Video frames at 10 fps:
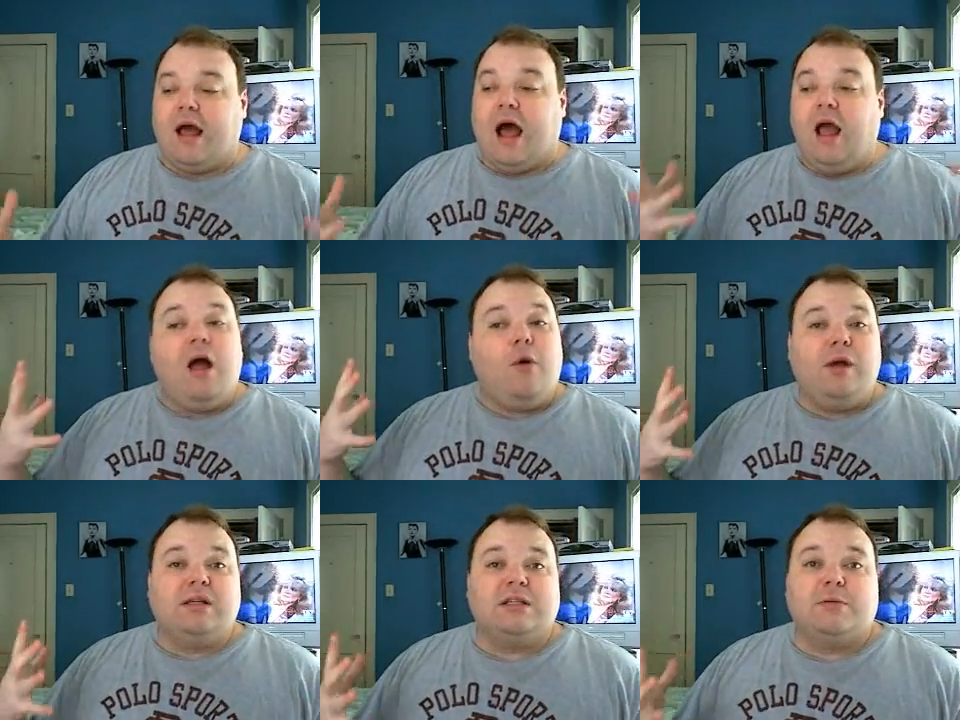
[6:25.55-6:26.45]
I
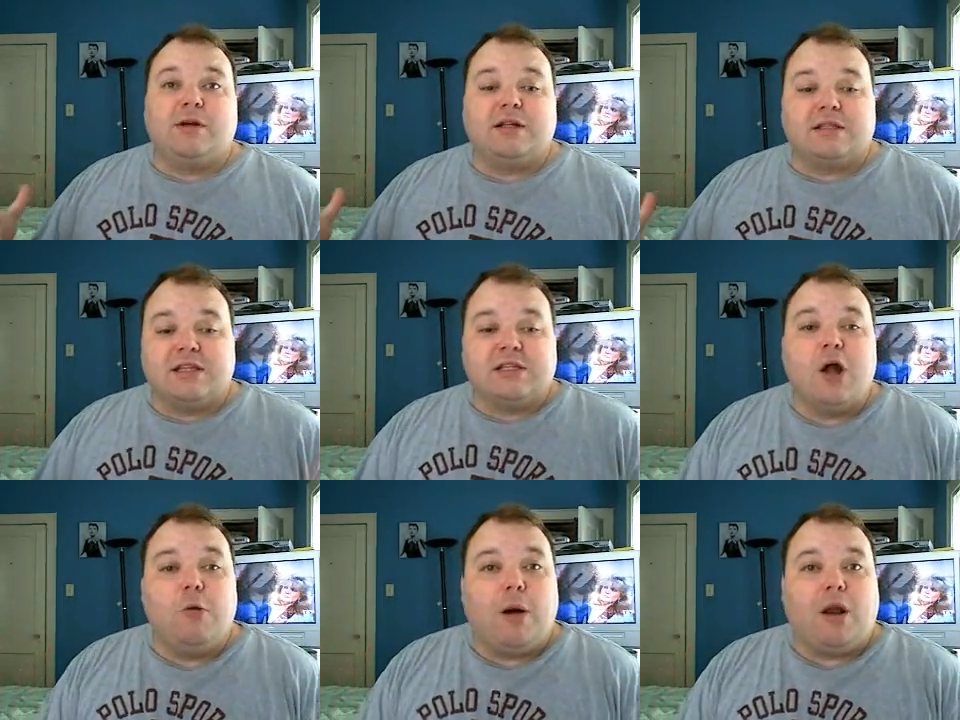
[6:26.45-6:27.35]
always experience the
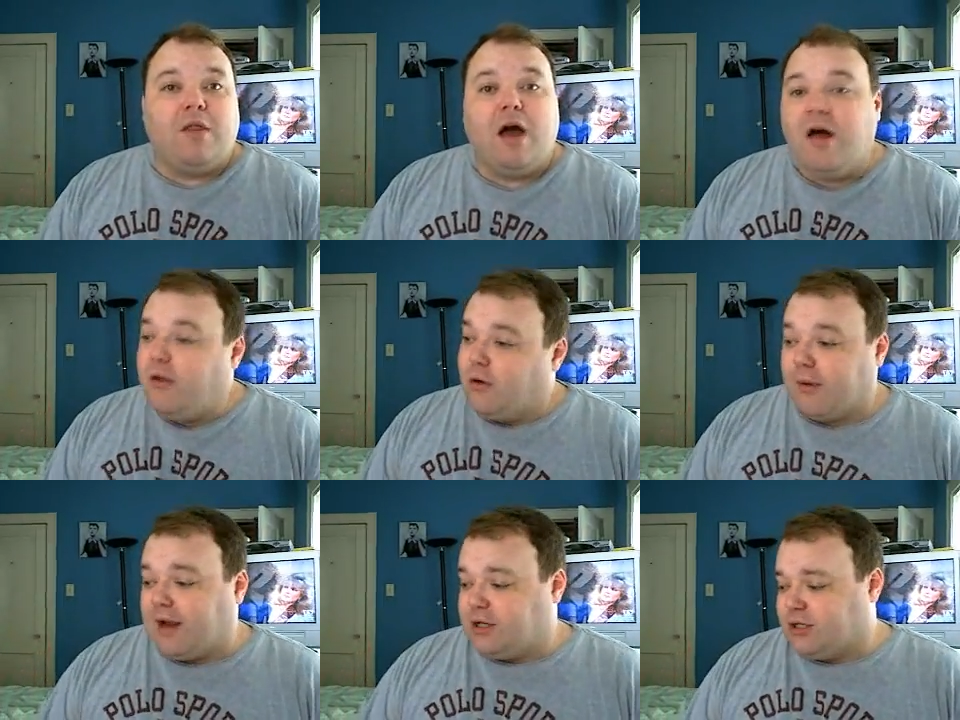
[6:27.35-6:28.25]
snowball in the other
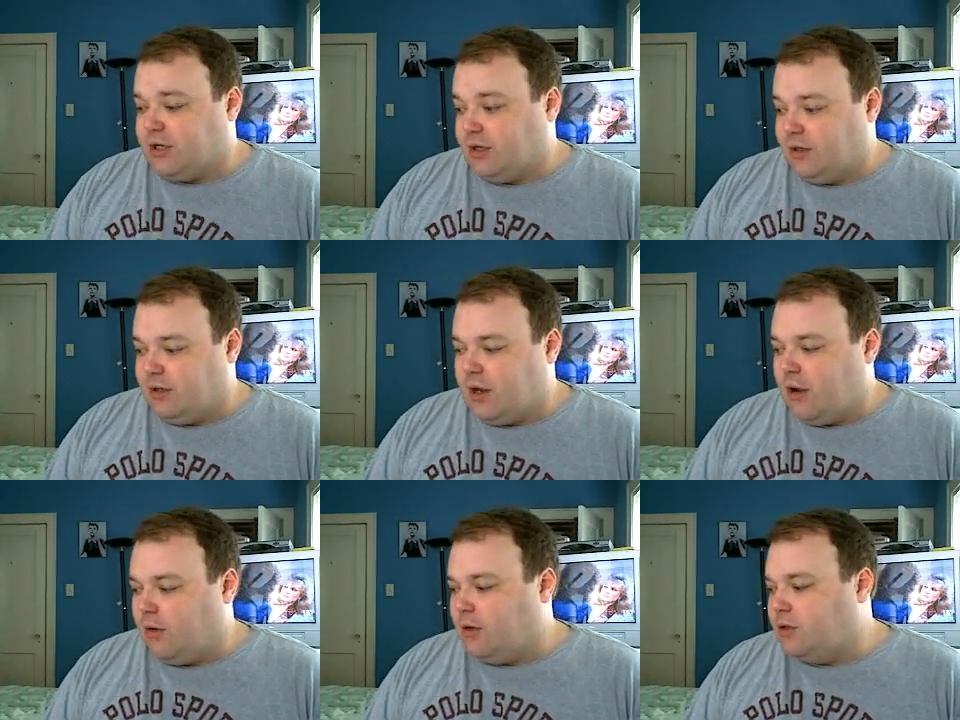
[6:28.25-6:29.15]
direction.
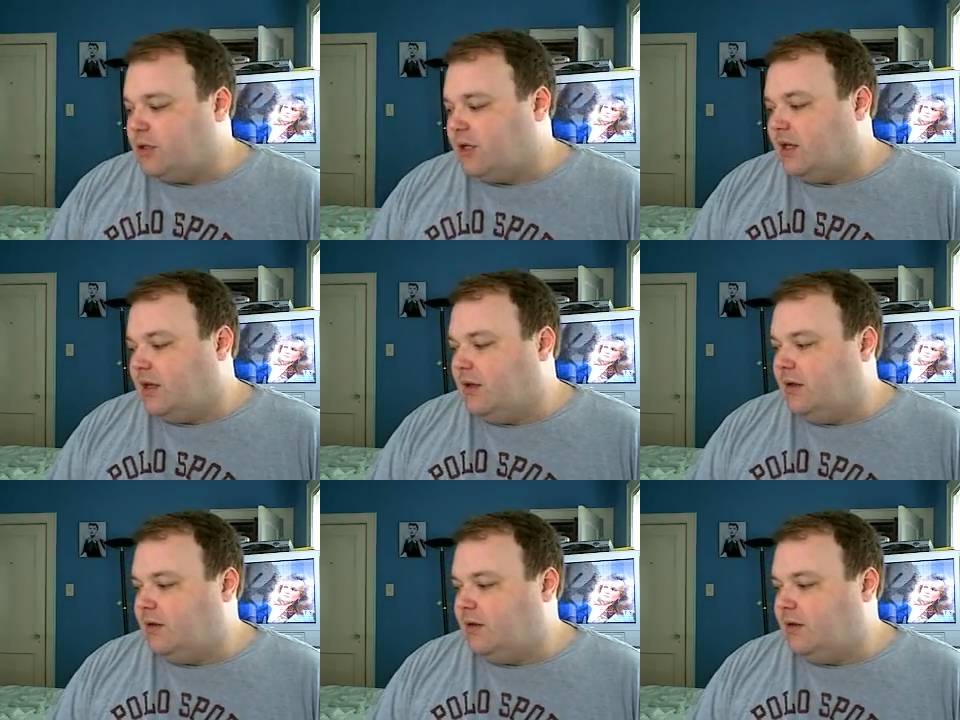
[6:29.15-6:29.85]
Usually